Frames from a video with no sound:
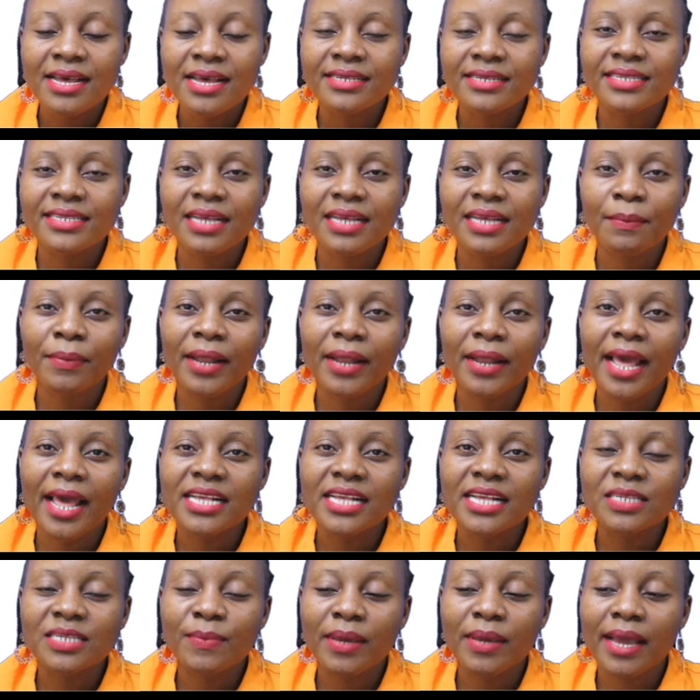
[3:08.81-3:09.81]

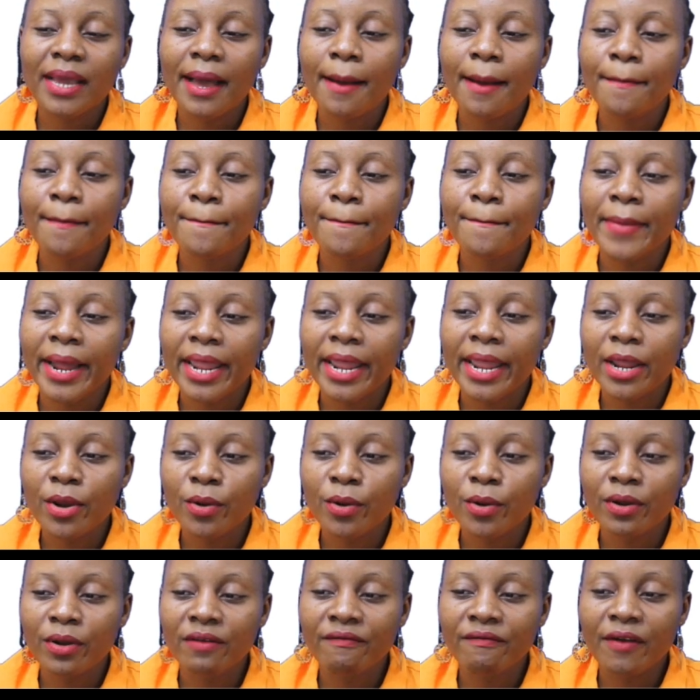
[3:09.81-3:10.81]
Suppliers become
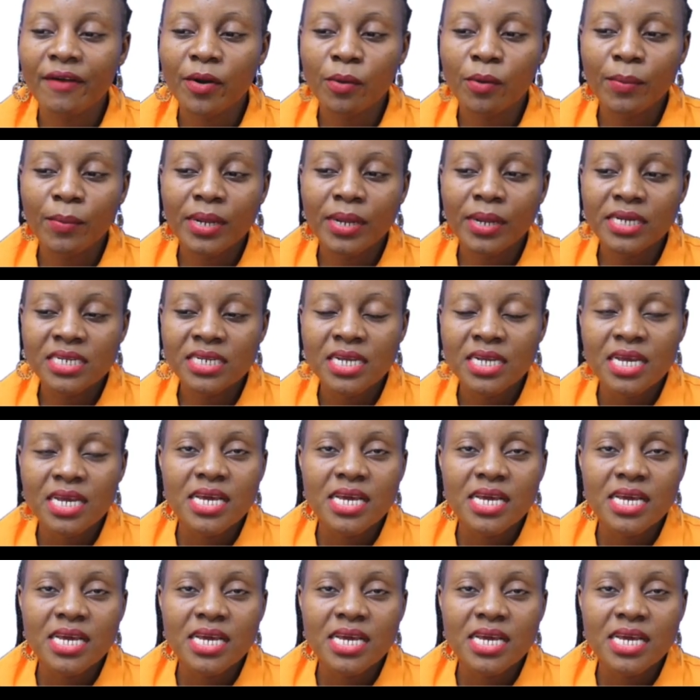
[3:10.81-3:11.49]
micro environment.